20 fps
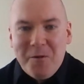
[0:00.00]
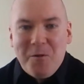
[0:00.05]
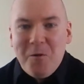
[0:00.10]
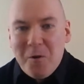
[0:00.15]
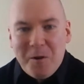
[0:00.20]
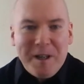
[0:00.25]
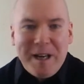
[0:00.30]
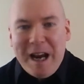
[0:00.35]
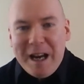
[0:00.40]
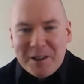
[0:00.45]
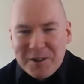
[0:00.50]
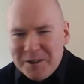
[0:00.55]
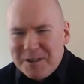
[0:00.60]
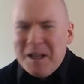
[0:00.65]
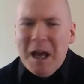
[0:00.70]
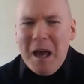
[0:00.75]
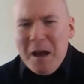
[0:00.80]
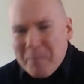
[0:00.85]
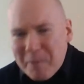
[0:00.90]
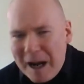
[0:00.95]
concrete actions
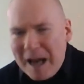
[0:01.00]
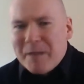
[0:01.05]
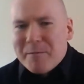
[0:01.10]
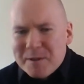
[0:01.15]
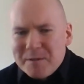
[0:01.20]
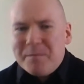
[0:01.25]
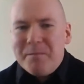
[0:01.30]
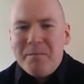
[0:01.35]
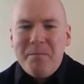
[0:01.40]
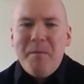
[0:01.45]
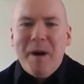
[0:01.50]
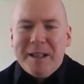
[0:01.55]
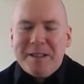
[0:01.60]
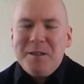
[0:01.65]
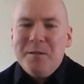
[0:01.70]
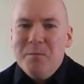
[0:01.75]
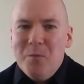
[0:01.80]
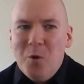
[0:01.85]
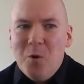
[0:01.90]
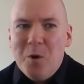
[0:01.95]
perhaps
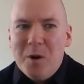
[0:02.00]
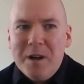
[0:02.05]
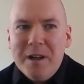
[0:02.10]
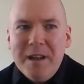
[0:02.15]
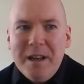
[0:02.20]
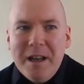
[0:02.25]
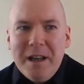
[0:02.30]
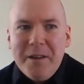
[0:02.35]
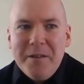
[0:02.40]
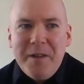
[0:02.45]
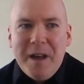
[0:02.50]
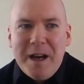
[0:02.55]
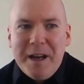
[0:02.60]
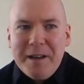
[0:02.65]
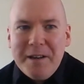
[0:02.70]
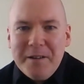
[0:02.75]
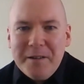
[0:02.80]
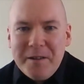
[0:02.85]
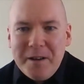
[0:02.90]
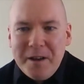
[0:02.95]
matter more
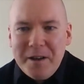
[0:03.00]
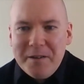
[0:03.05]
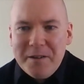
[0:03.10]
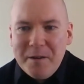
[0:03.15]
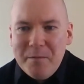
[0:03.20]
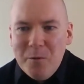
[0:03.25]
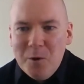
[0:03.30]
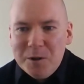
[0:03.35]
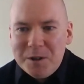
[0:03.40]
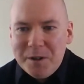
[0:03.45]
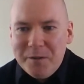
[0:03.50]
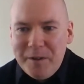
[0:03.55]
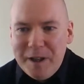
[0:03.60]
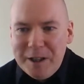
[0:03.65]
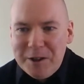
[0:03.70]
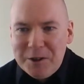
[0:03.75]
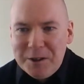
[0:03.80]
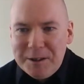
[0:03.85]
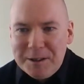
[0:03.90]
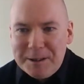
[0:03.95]
than the
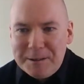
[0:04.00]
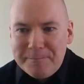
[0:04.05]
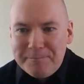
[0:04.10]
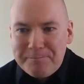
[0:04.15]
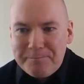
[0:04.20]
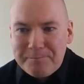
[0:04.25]
motivations.